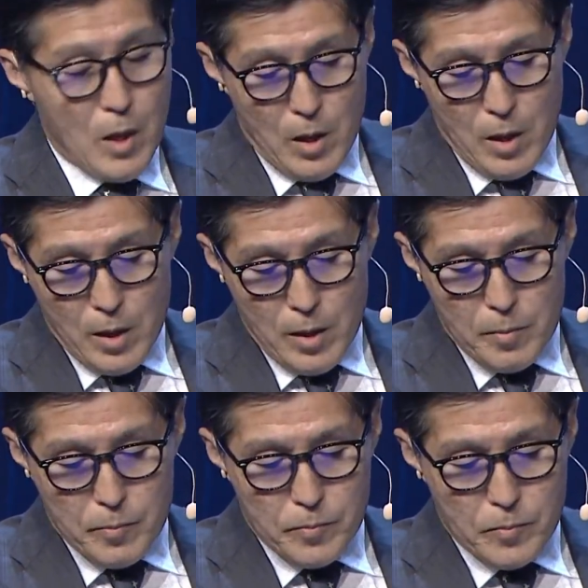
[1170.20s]

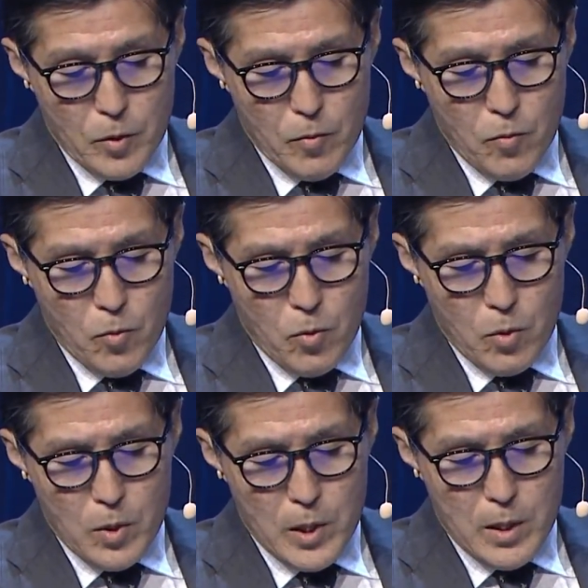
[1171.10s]

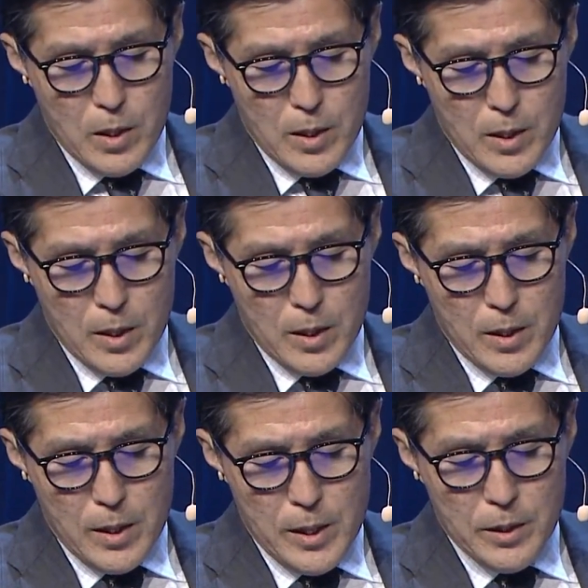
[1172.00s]
For
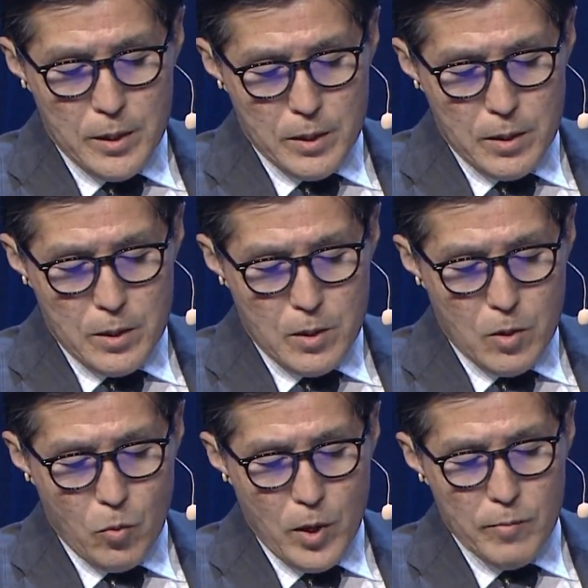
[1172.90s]
instance,
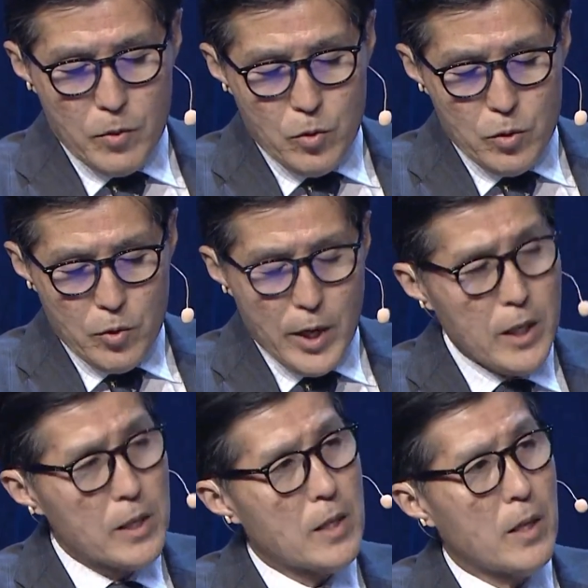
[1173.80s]
we have 2
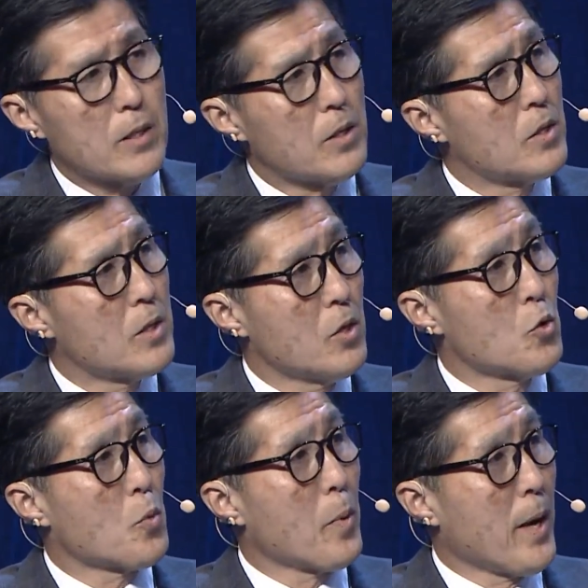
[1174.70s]
training centers in
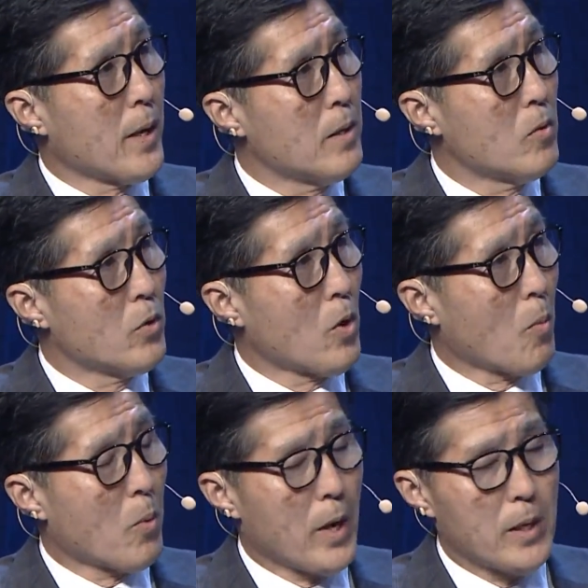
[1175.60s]
Japan we
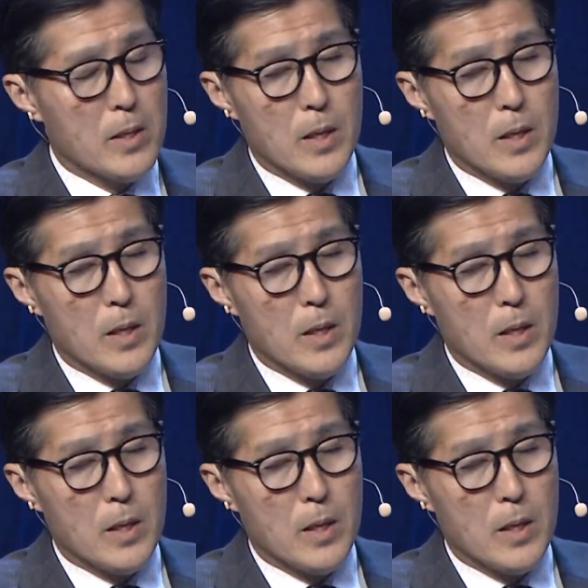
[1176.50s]
operate,